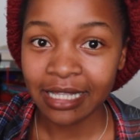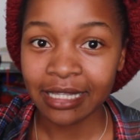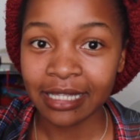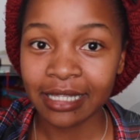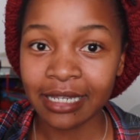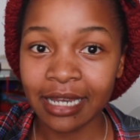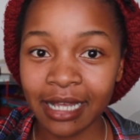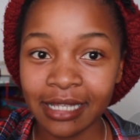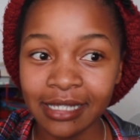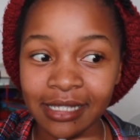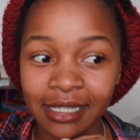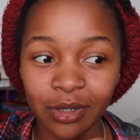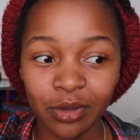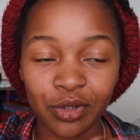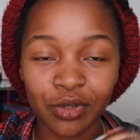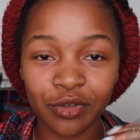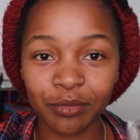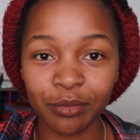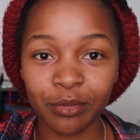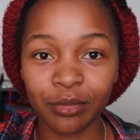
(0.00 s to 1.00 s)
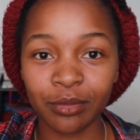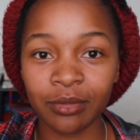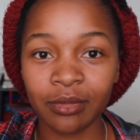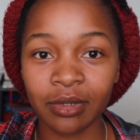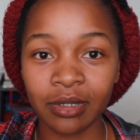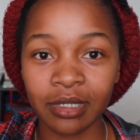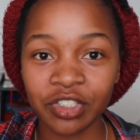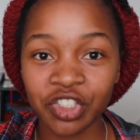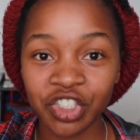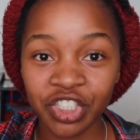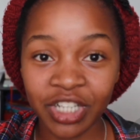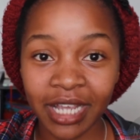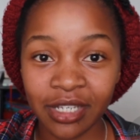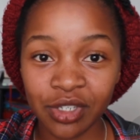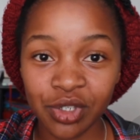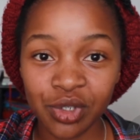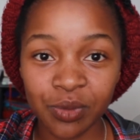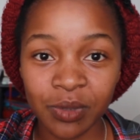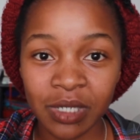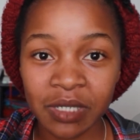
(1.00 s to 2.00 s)
It has a lot of
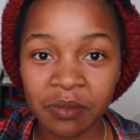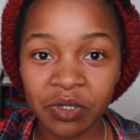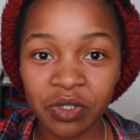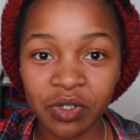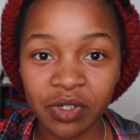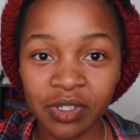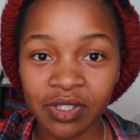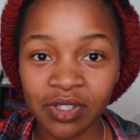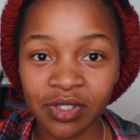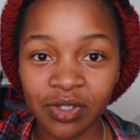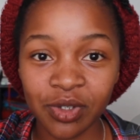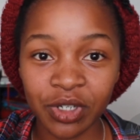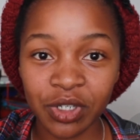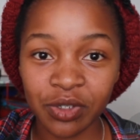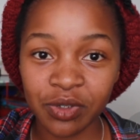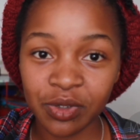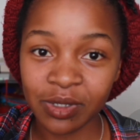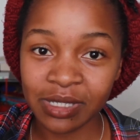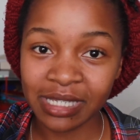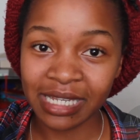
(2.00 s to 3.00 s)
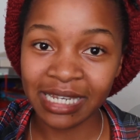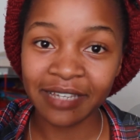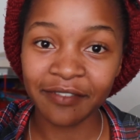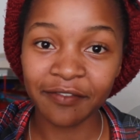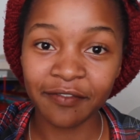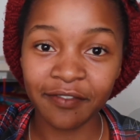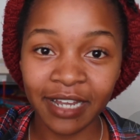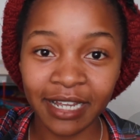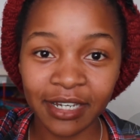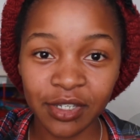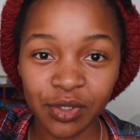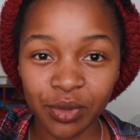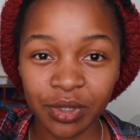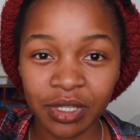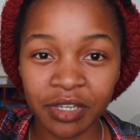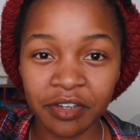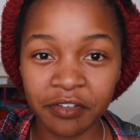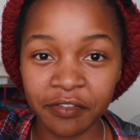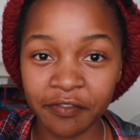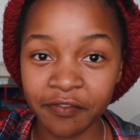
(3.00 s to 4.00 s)
shine to it because your cuticles are laying flat, so
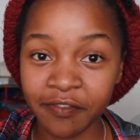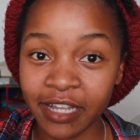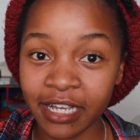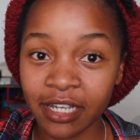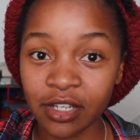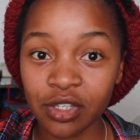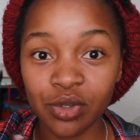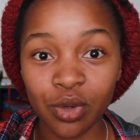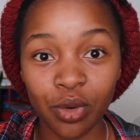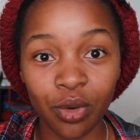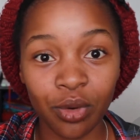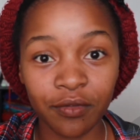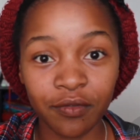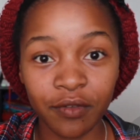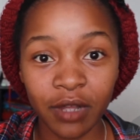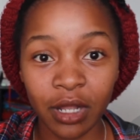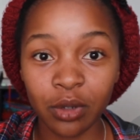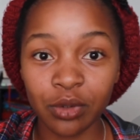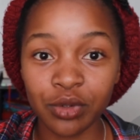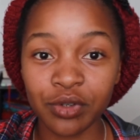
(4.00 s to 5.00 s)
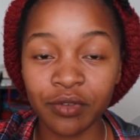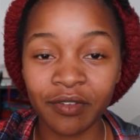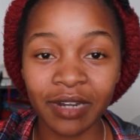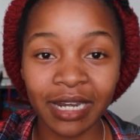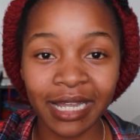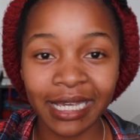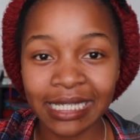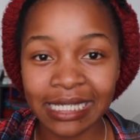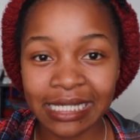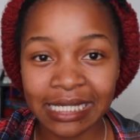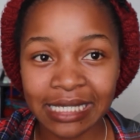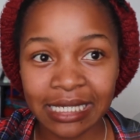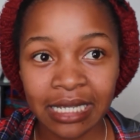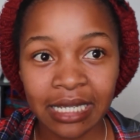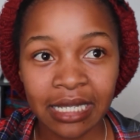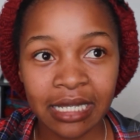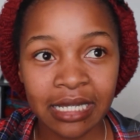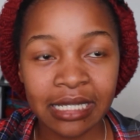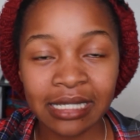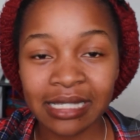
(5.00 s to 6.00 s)
they reflect off a lot of light,
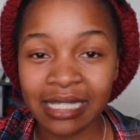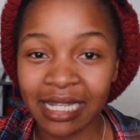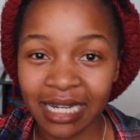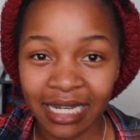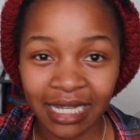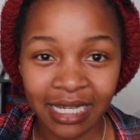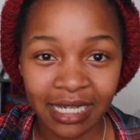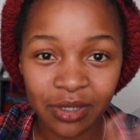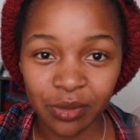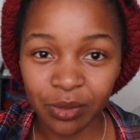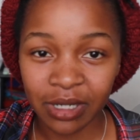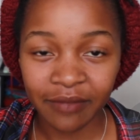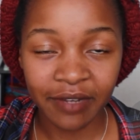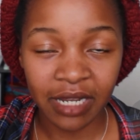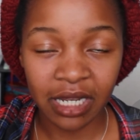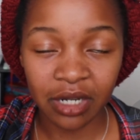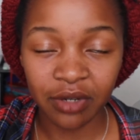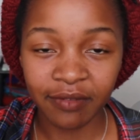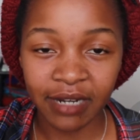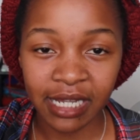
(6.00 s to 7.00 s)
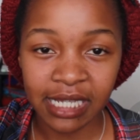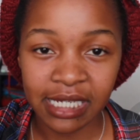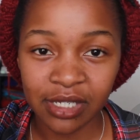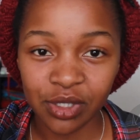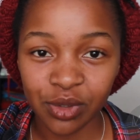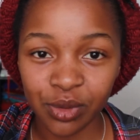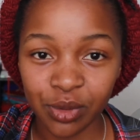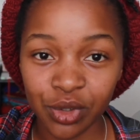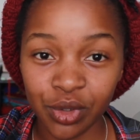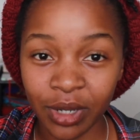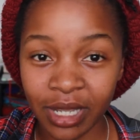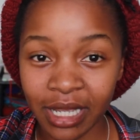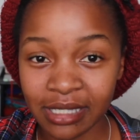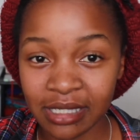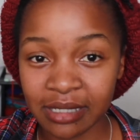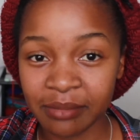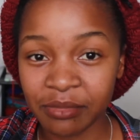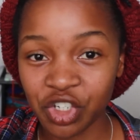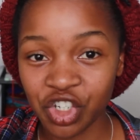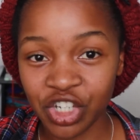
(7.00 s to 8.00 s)
sunlight, whatever kind of light, so your hair
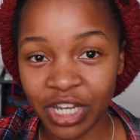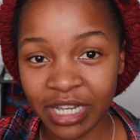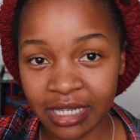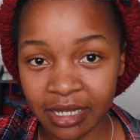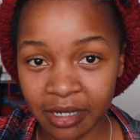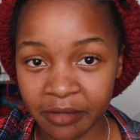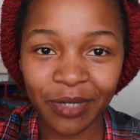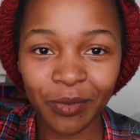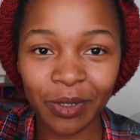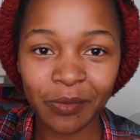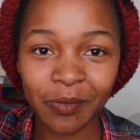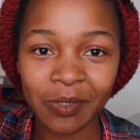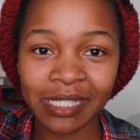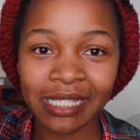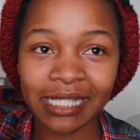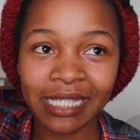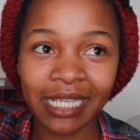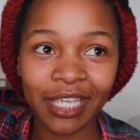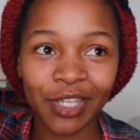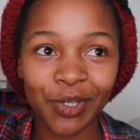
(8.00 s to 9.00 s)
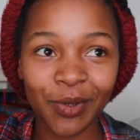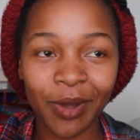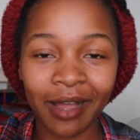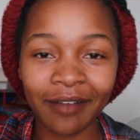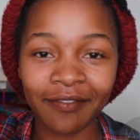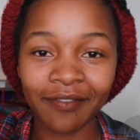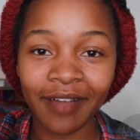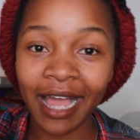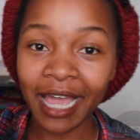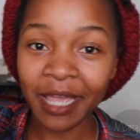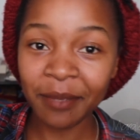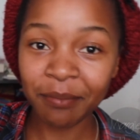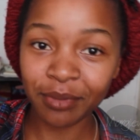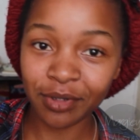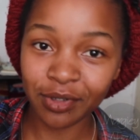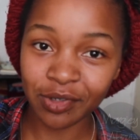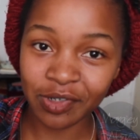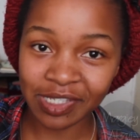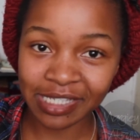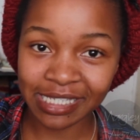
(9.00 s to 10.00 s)
seems shinier. When we say you have high
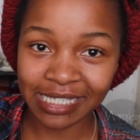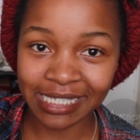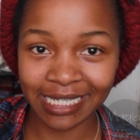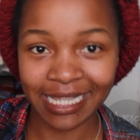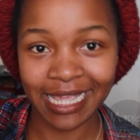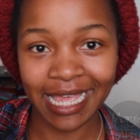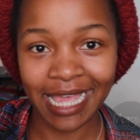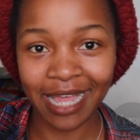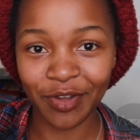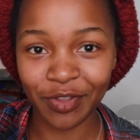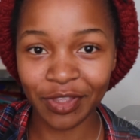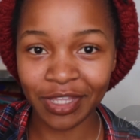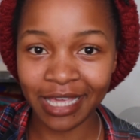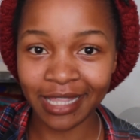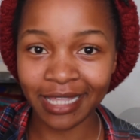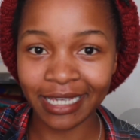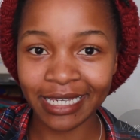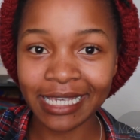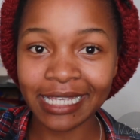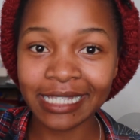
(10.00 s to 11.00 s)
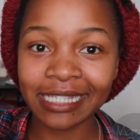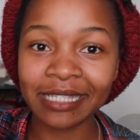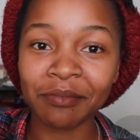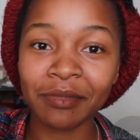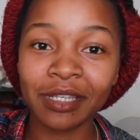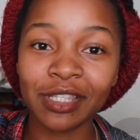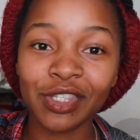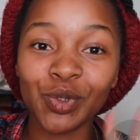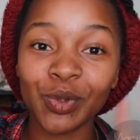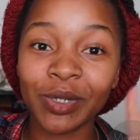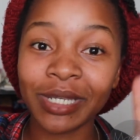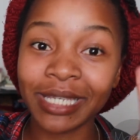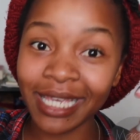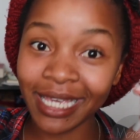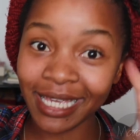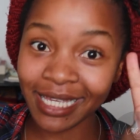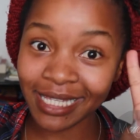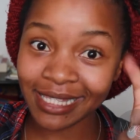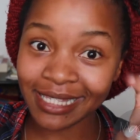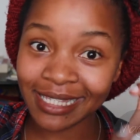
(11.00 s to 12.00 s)
porosity hair, on the other case, it means your
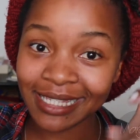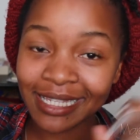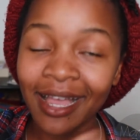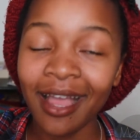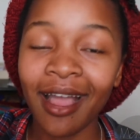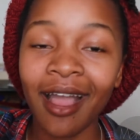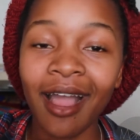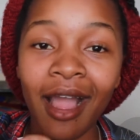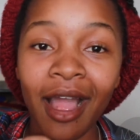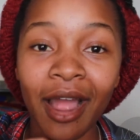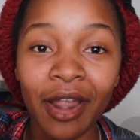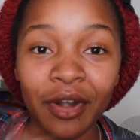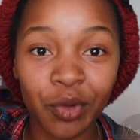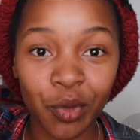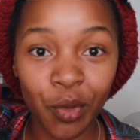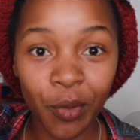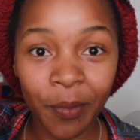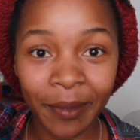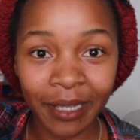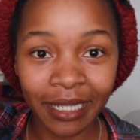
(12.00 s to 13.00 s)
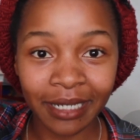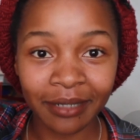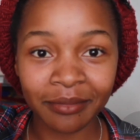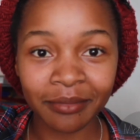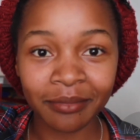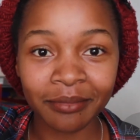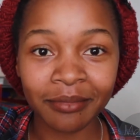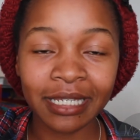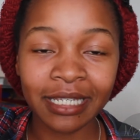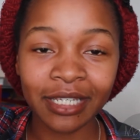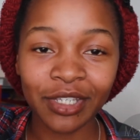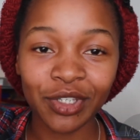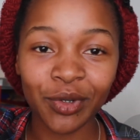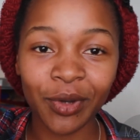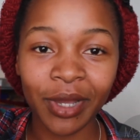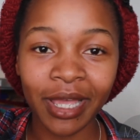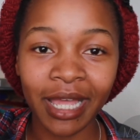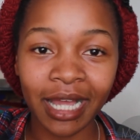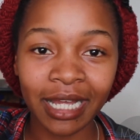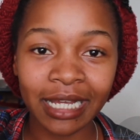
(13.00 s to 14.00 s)
gates are open, meaning
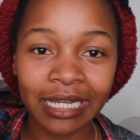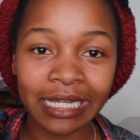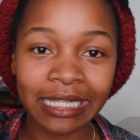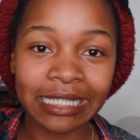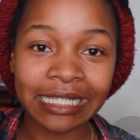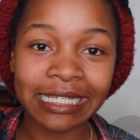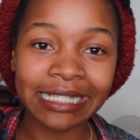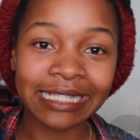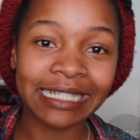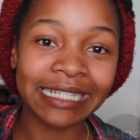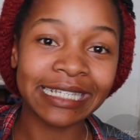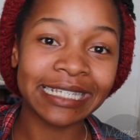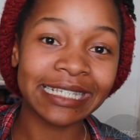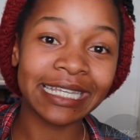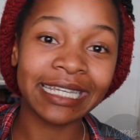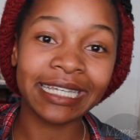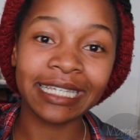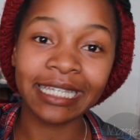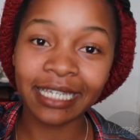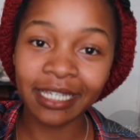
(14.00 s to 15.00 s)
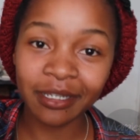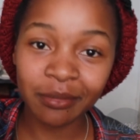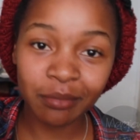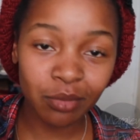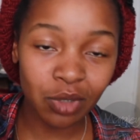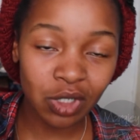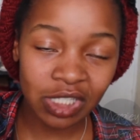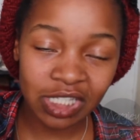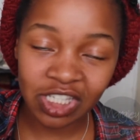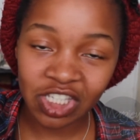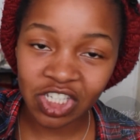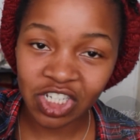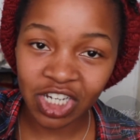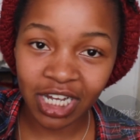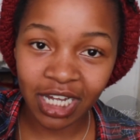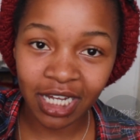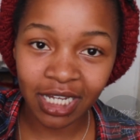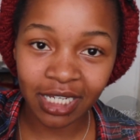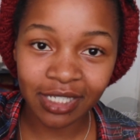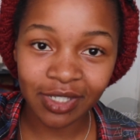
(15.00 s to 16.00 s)
your hair can easily take in
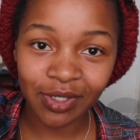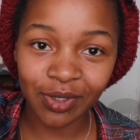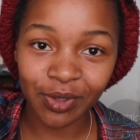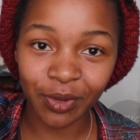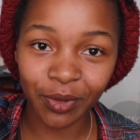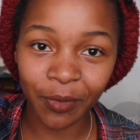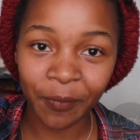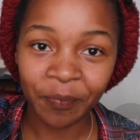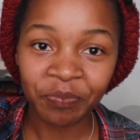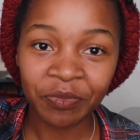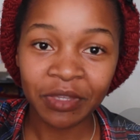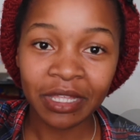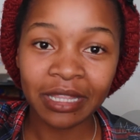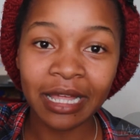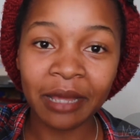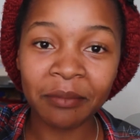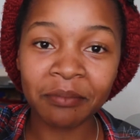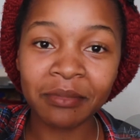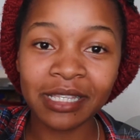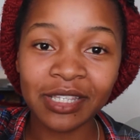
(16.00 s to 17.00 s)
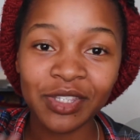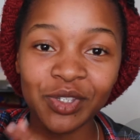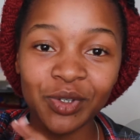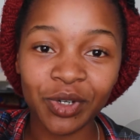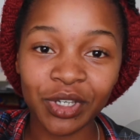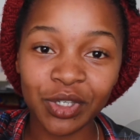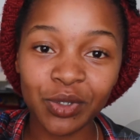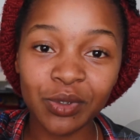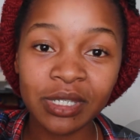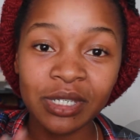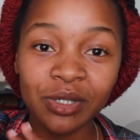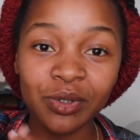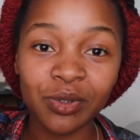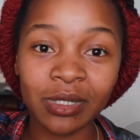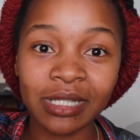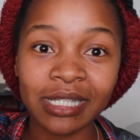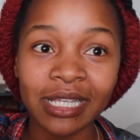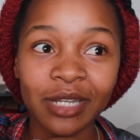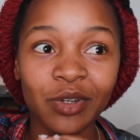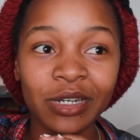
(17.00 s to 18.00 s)
moisture. So that means your
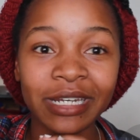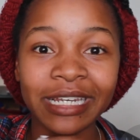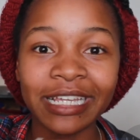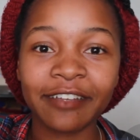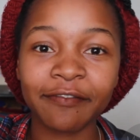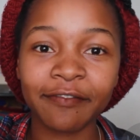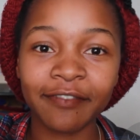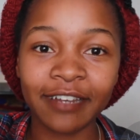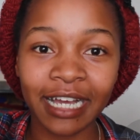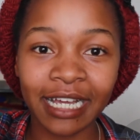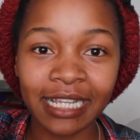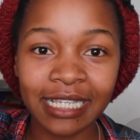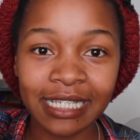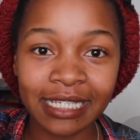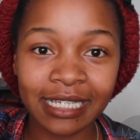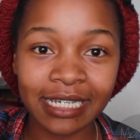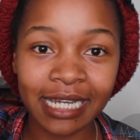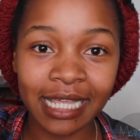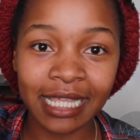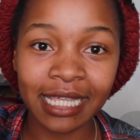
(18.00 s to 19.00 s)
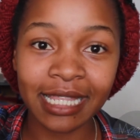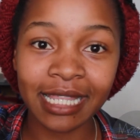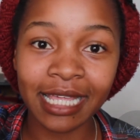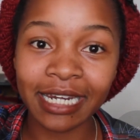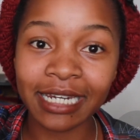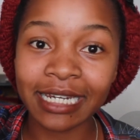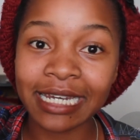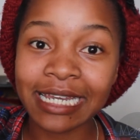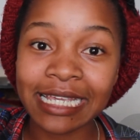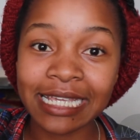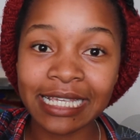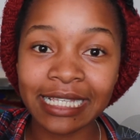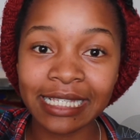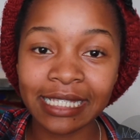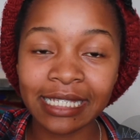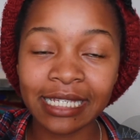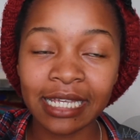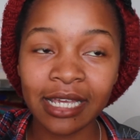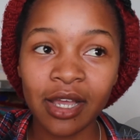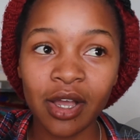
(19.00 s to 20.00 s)
cuticles are not laying flat, rather they're
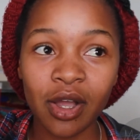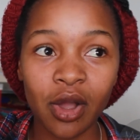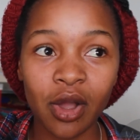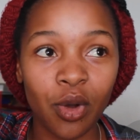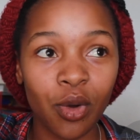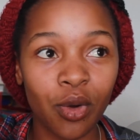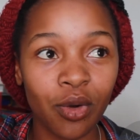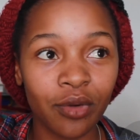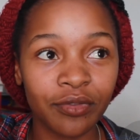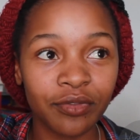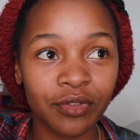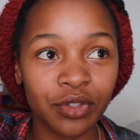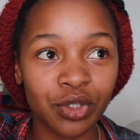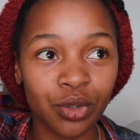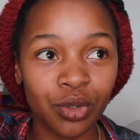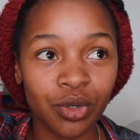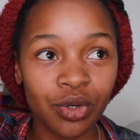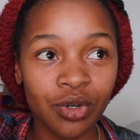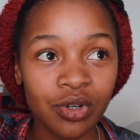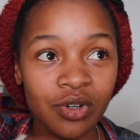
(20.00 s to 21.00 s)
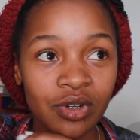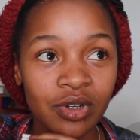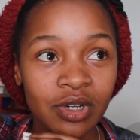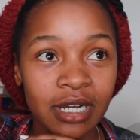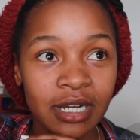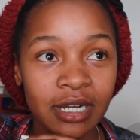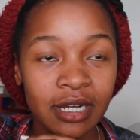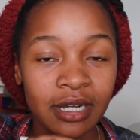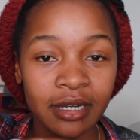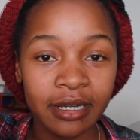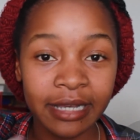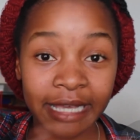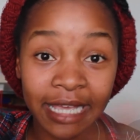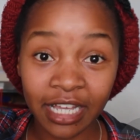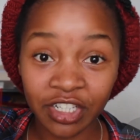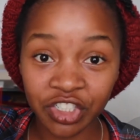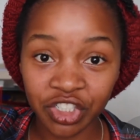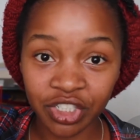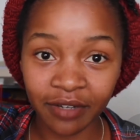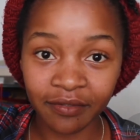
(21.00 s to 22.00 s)
raised off your
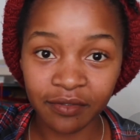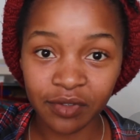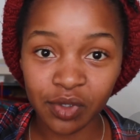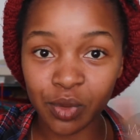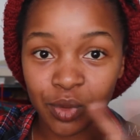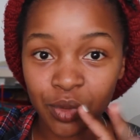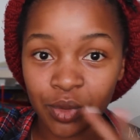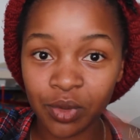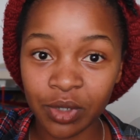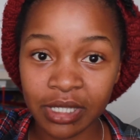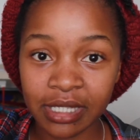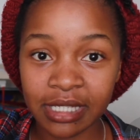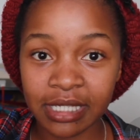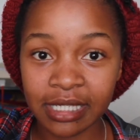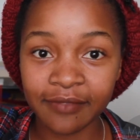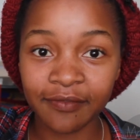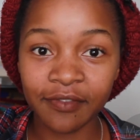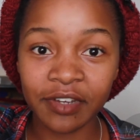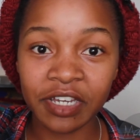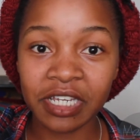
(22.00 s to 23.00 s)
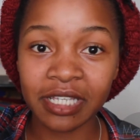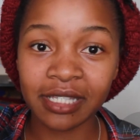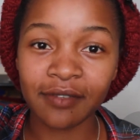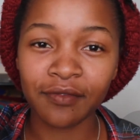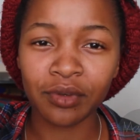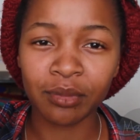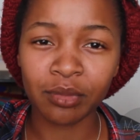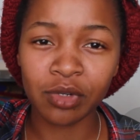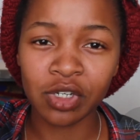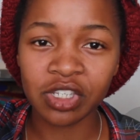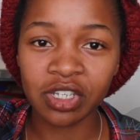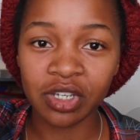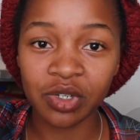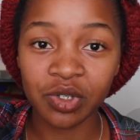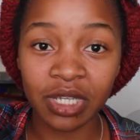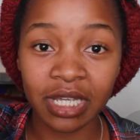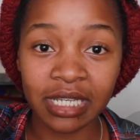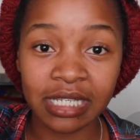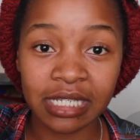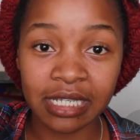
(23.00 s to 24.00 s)
hair shaft, so it's very easy for moisture to
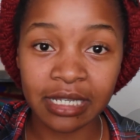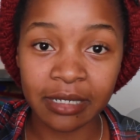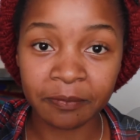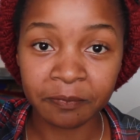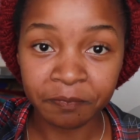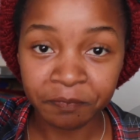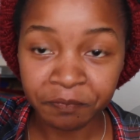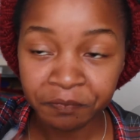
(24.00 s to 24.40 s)
get in.